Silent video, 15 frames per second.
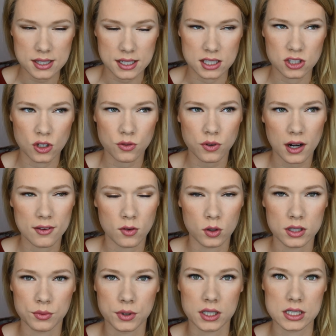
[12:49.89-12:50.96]
Like so far I've
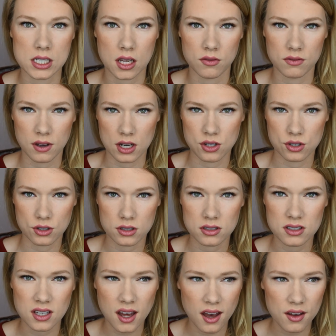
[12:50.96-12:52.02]
only really done vendor
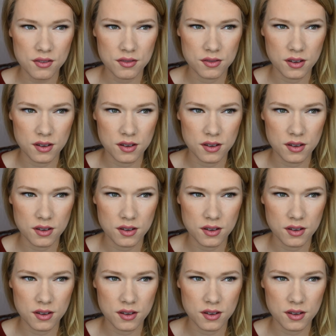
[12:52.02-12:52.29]
stuff,